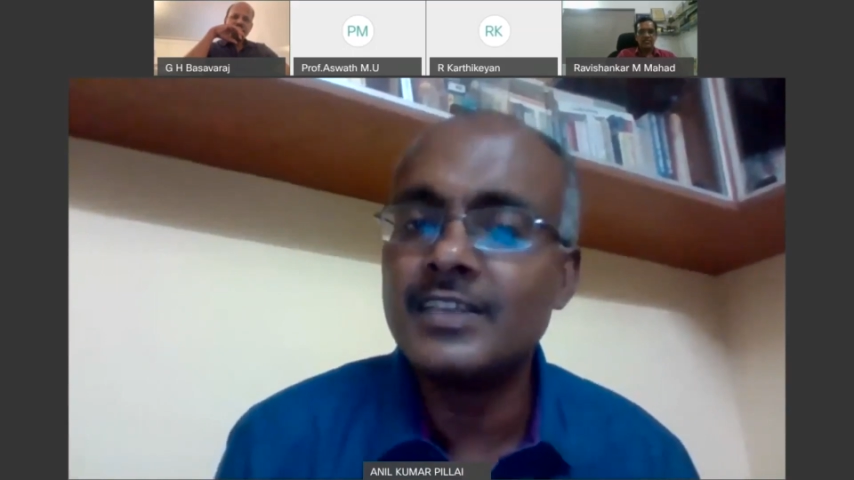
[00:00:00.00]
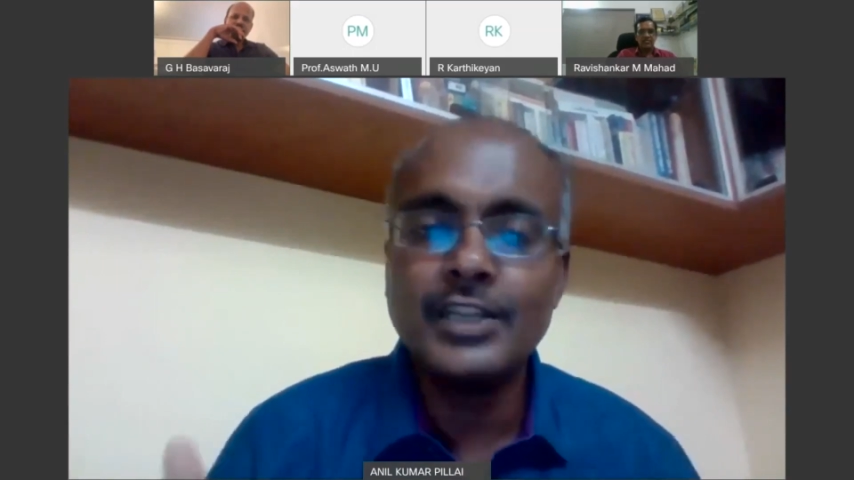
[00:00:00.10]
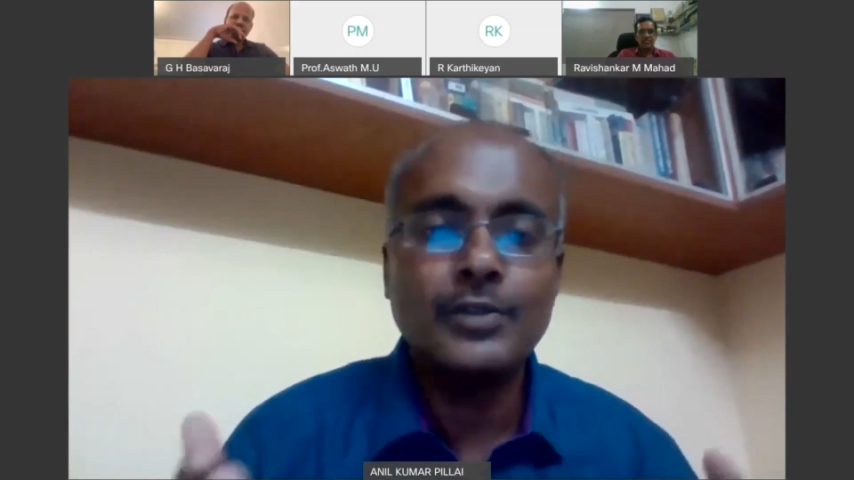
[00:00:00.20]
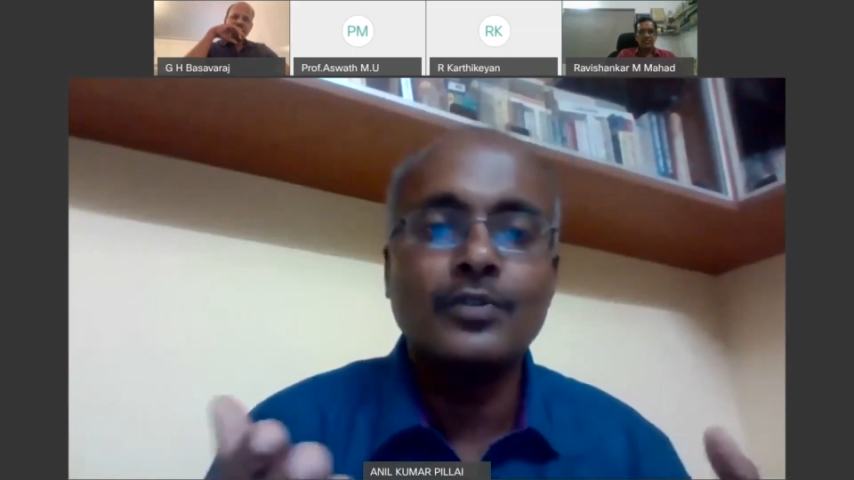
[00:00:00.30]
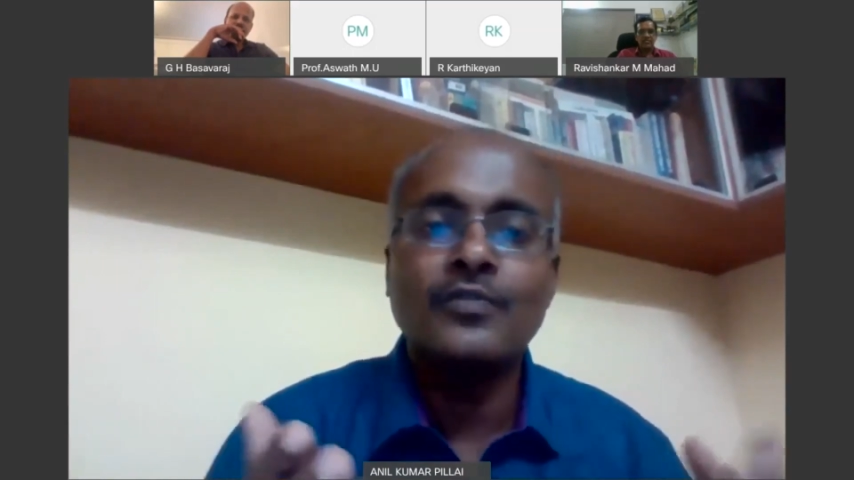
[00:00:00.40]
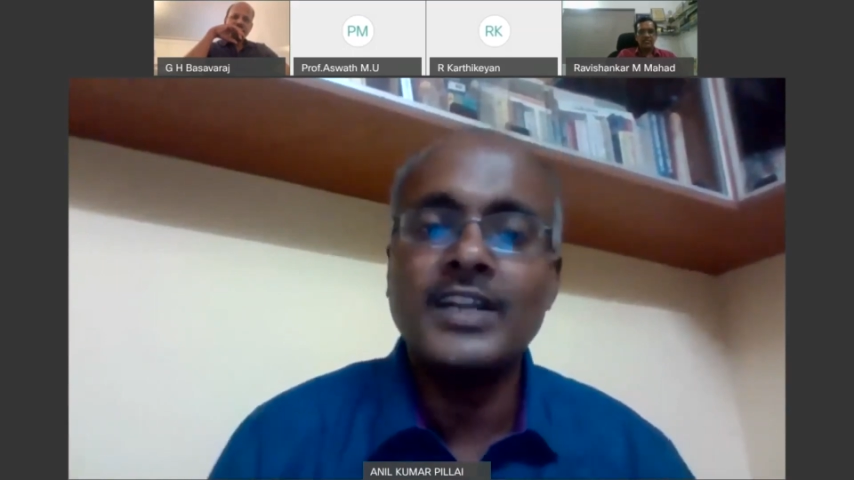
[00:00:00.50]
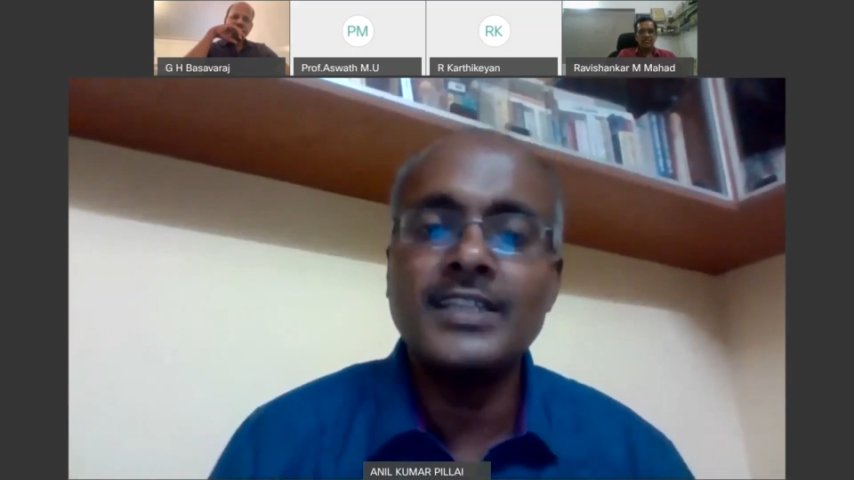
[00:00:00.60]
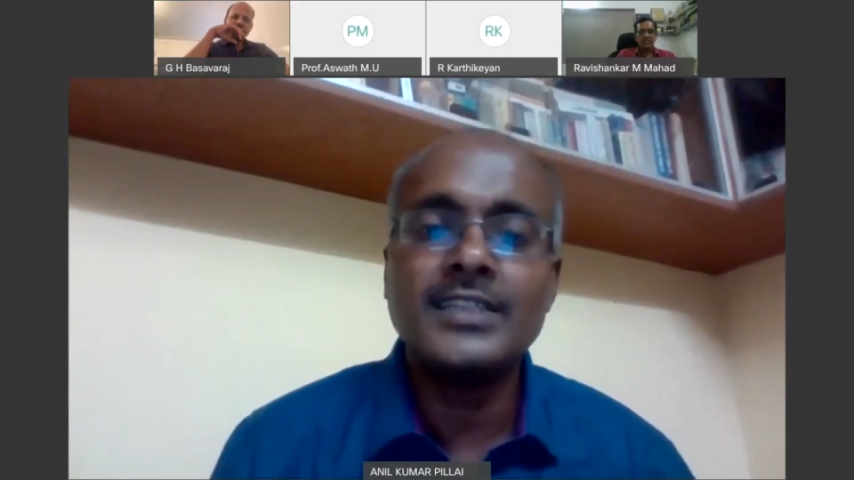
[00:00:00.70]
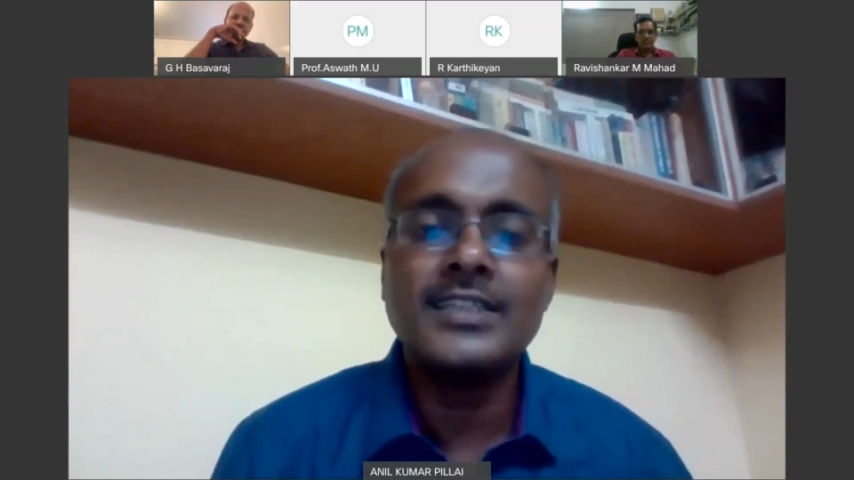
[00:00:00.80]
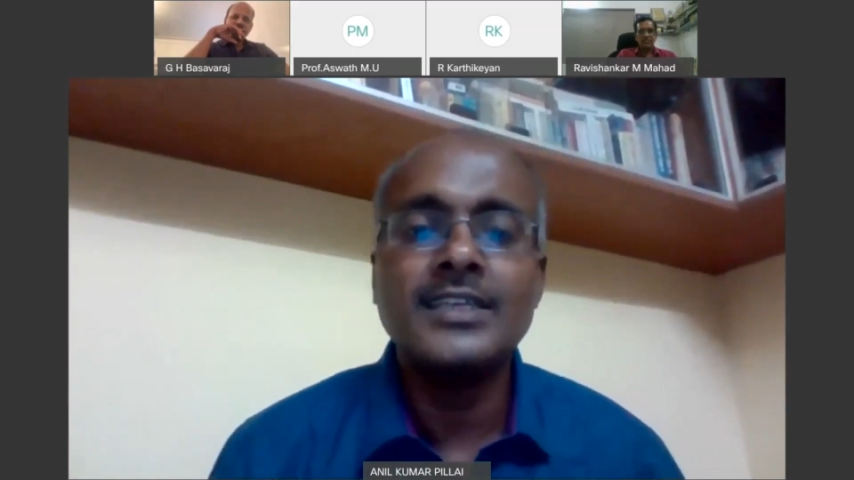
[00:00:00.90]
And you would find
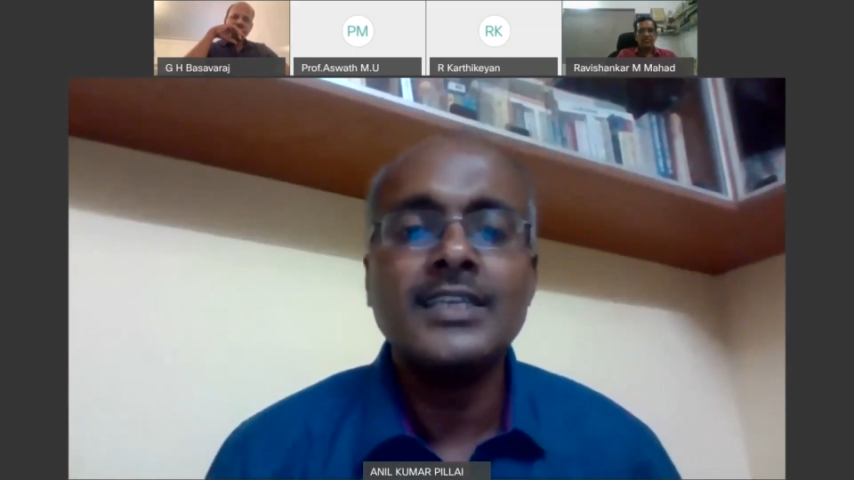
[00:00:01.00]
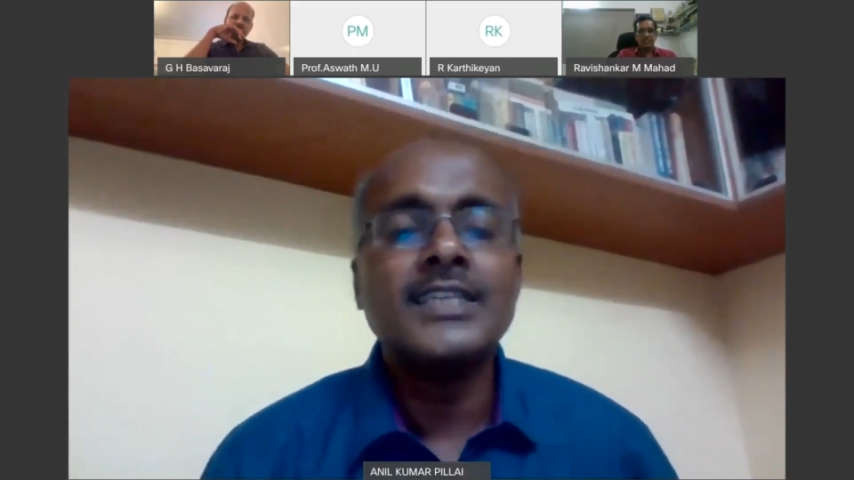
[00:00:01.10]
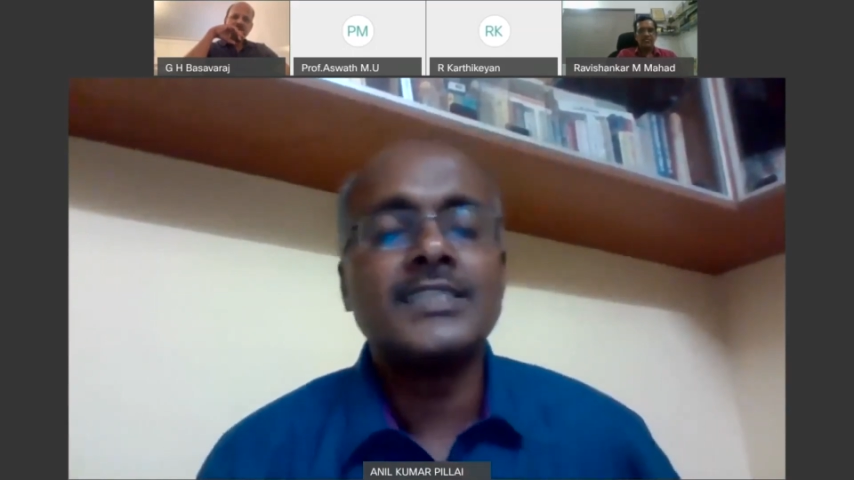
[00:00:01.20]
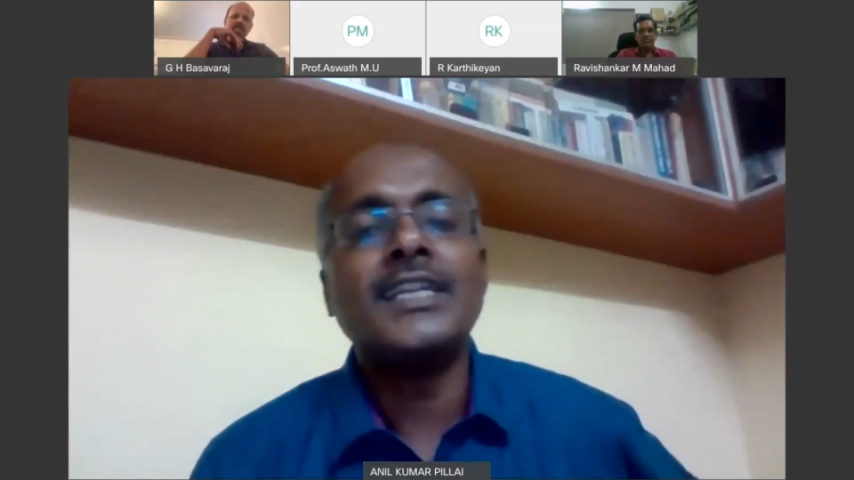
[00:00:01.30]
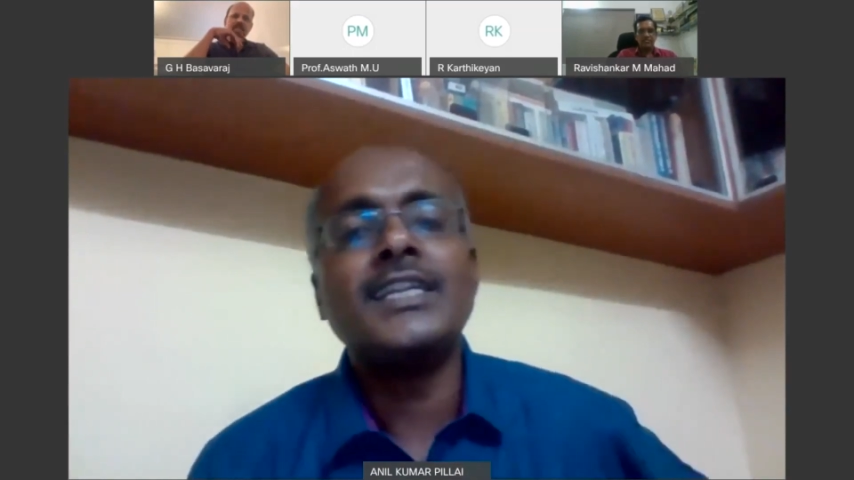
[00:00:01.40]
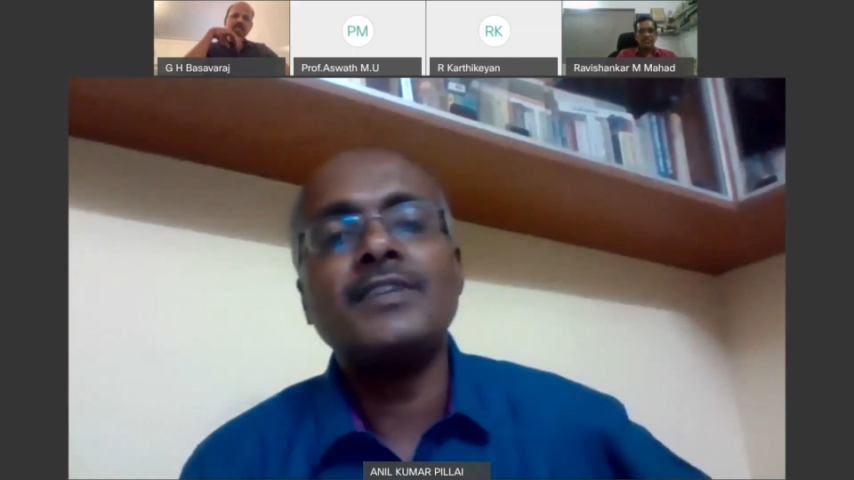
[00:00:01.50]
that the standard